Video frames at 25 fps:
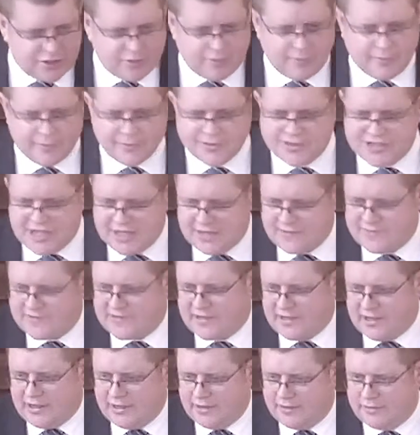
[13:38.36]
or
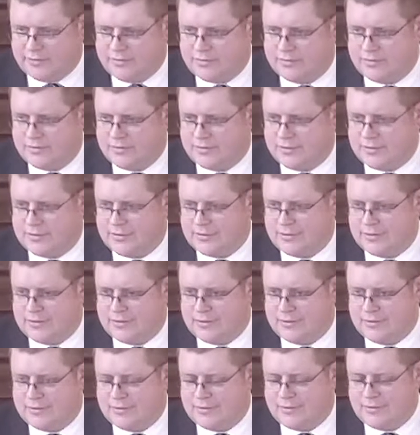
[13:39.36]
Gentile,
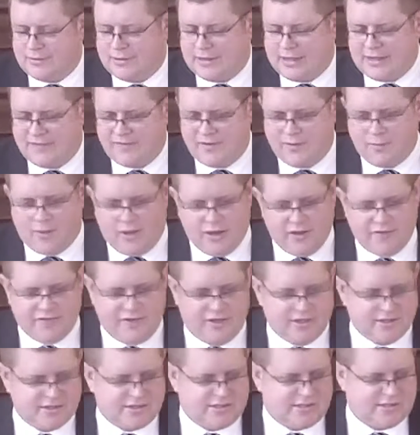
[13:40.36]
every one of
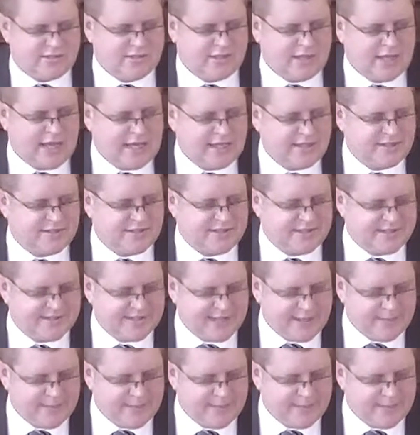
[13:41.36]
us has the same